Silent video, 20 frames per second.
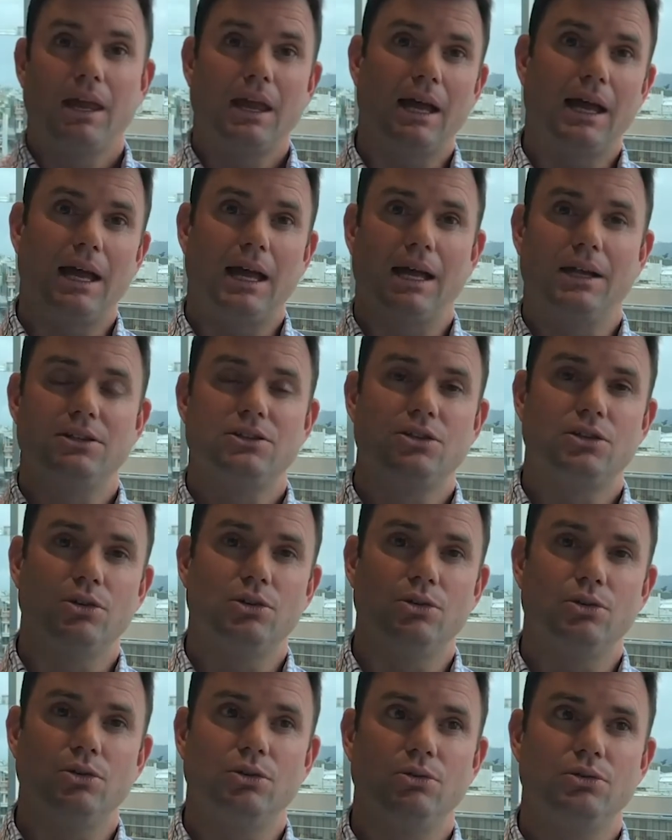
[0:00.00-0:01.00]
Uh,
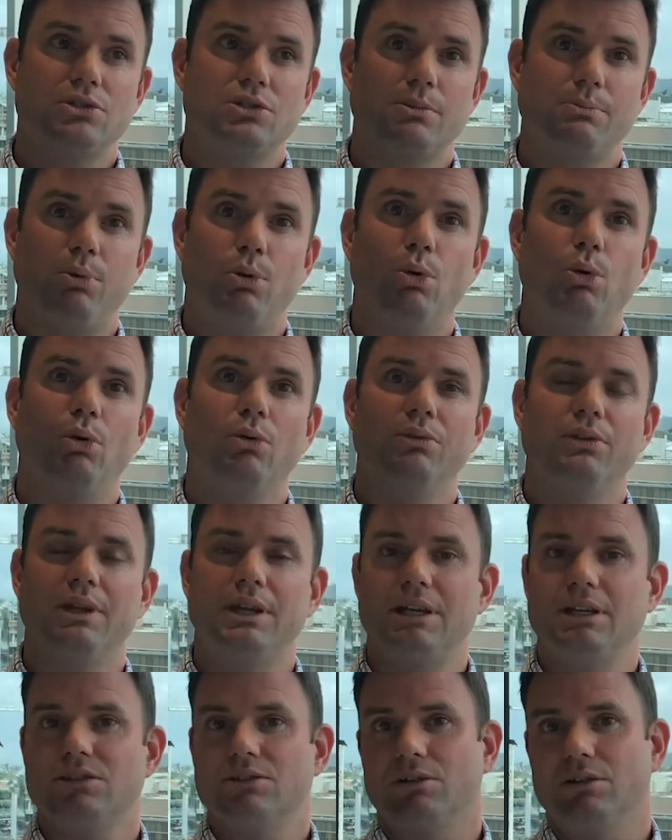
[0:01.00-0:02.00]
to support
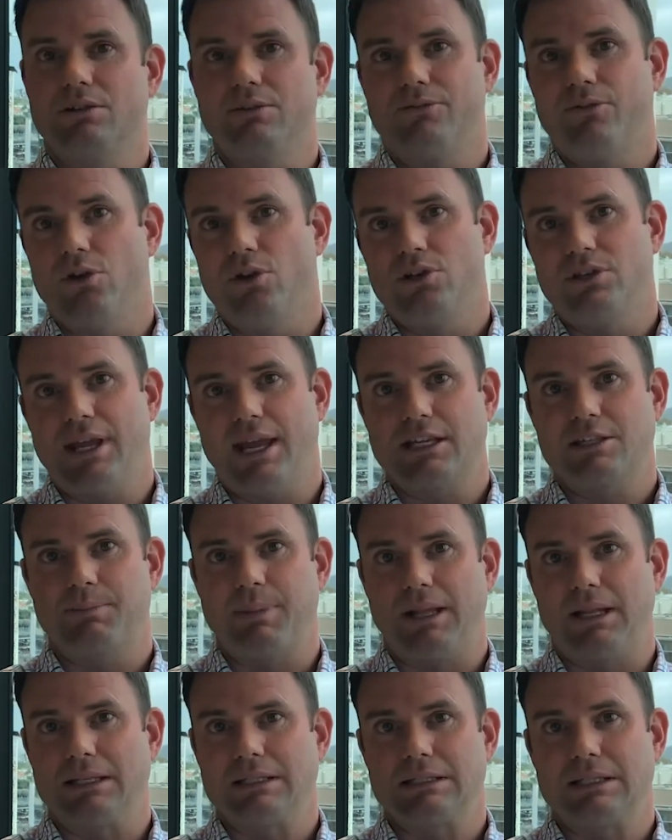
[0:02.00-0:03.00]
any sort of deferred tax
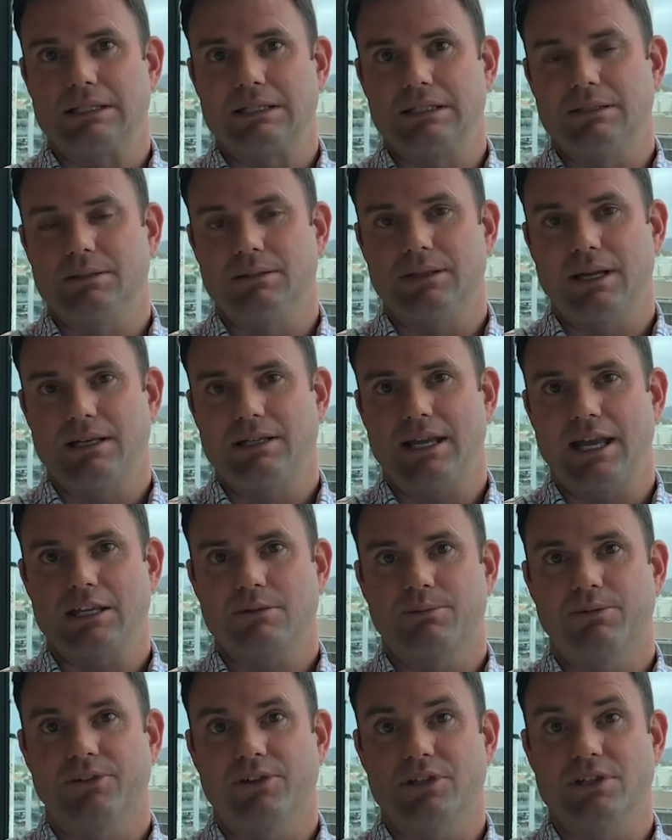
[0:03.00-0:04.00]
balances and, and tax
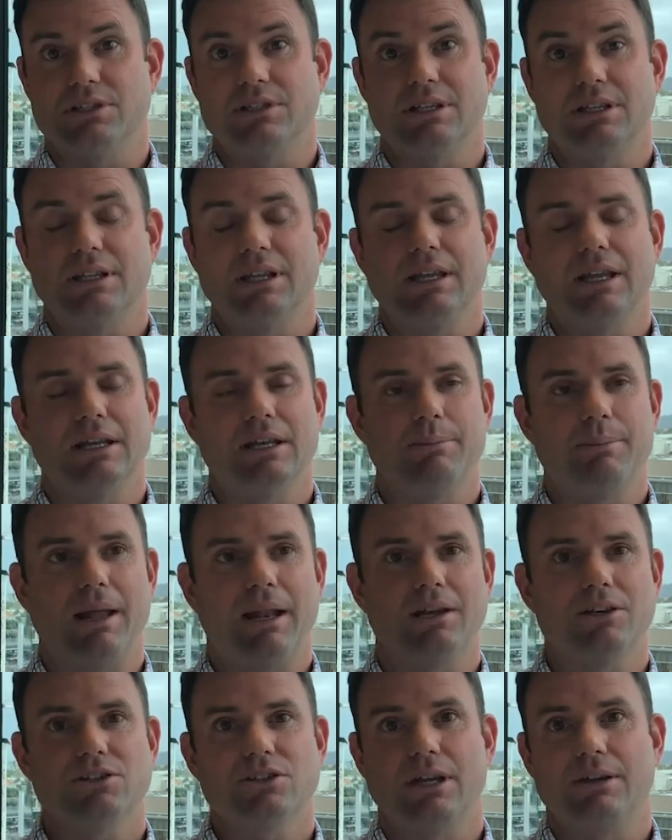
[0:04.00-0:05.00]
provisions in, in, a
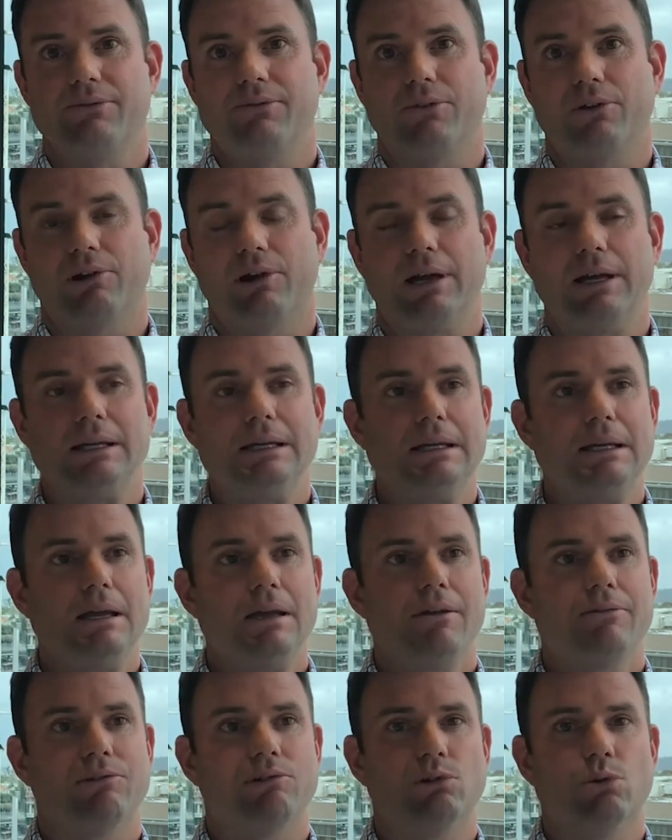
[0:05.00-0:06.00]
balance sheet for, a,
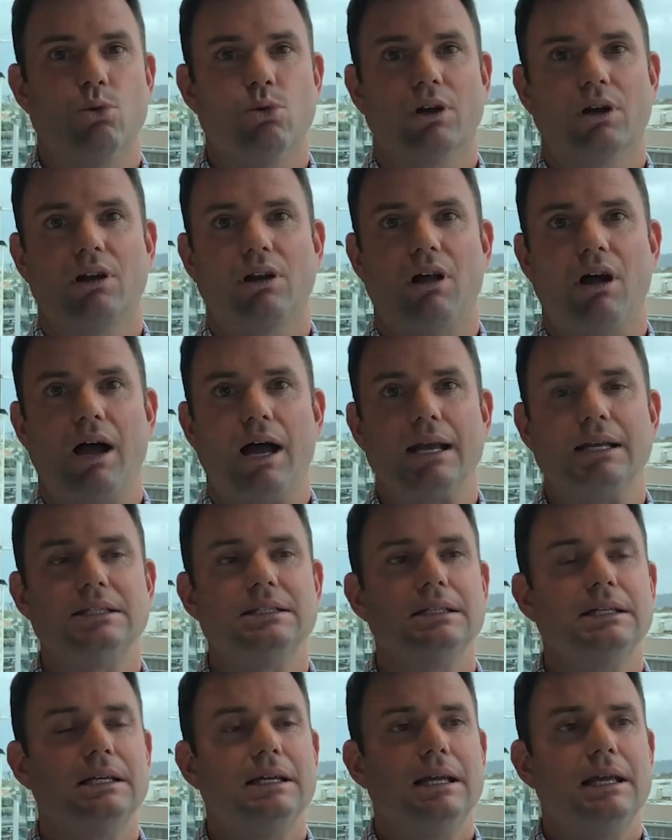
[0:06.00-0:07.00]
for an audit client.
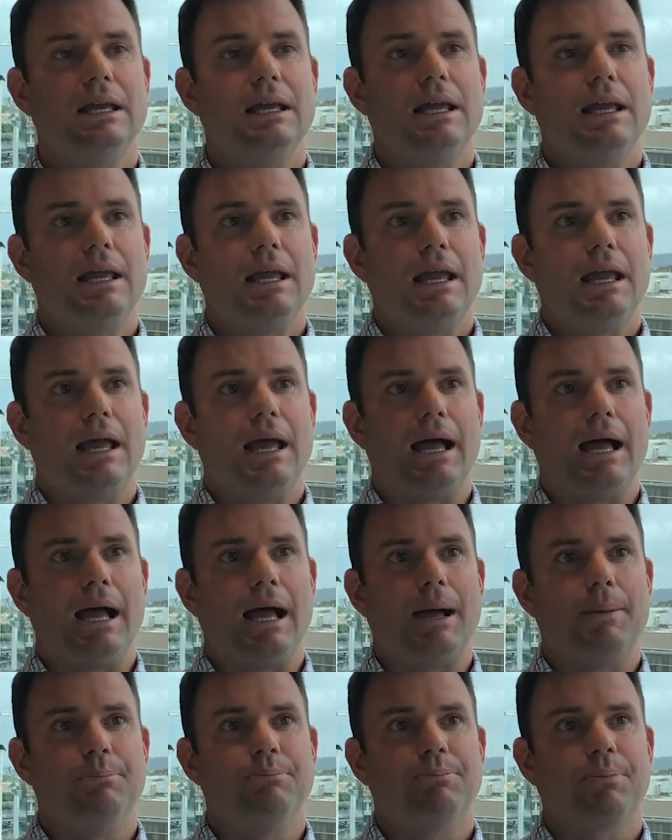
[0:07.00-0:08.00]

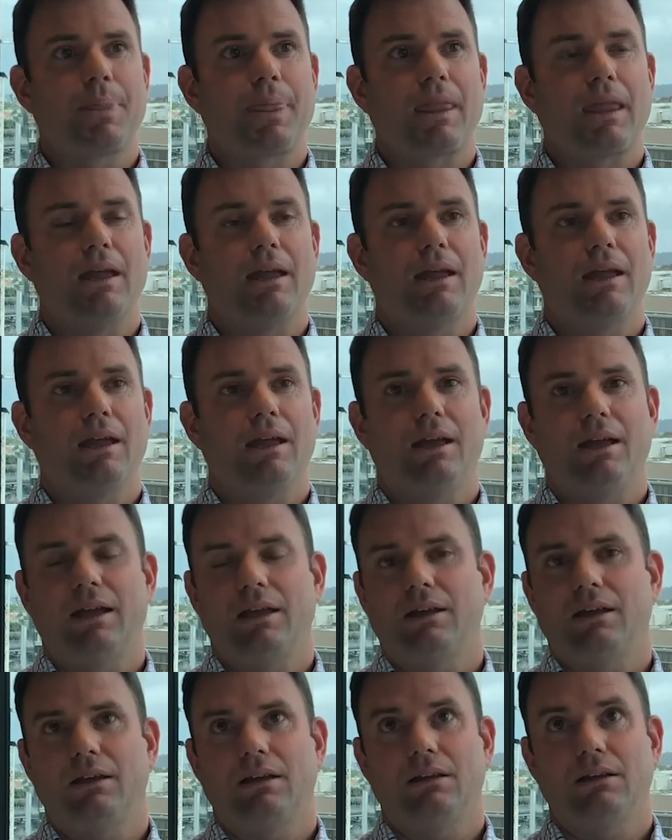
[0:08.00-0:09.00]
Um,
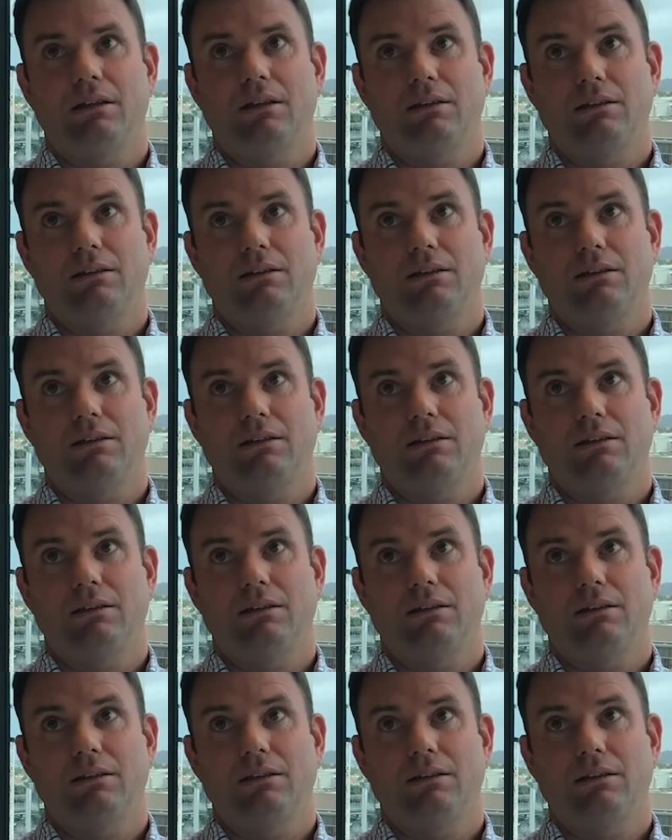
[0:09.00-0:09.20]
uh,